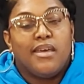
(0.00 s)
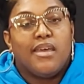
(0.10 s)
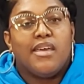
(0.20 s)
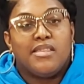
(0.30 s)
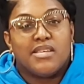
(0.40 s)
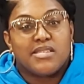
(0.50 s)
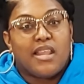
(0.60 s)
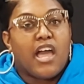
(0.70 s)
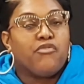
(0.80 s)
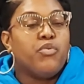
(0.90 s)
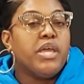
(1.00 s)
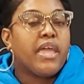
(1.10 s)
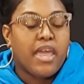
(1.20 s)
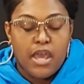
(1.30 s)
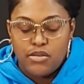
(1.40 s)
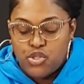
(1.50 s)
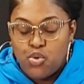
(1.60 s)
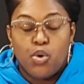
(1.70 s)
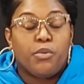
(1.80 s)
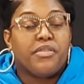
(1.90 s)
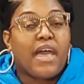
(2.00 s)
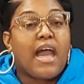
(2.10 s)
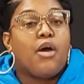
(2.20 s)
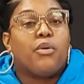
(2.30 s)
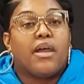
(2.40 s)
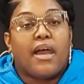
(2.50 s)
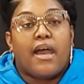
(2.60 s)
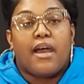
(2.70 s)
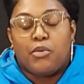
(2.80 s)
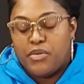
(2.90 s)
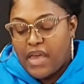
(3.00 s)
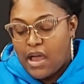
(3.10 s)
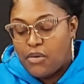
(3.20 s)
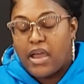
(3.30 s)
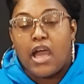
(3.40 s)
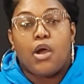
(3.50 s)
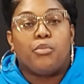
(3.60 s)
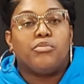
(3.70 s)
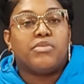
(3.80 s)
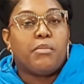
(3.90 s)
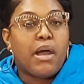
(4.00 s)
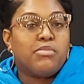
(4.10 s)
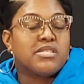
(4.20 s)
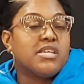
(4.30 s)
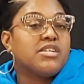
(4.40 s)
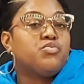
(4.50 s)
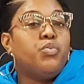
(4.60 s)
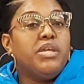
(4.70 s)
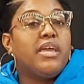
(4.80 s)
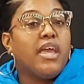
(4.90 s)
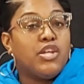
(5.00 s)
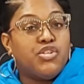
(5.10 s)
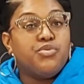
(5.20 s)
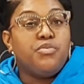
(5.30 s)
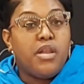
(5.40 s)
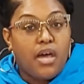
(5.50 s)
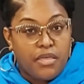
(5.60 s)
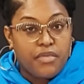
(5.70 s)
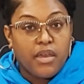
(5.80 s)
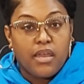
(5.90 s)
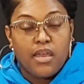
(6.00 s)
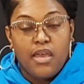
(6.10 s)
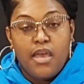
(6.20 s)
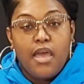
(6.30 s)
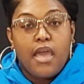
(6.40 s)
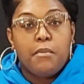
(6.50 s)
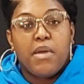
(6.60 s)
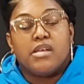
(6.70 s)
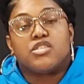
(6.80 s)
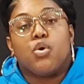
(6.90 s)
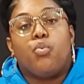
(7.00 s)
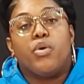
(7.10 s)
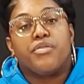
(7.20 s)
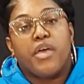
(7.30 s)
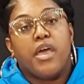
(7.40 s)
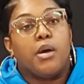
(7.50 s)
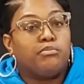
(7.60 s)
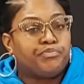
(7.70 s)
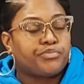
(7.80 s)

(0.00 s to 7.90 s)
in this life. We can't do it without God. Without God, the Bible says we can do nothing. Amen. So with him,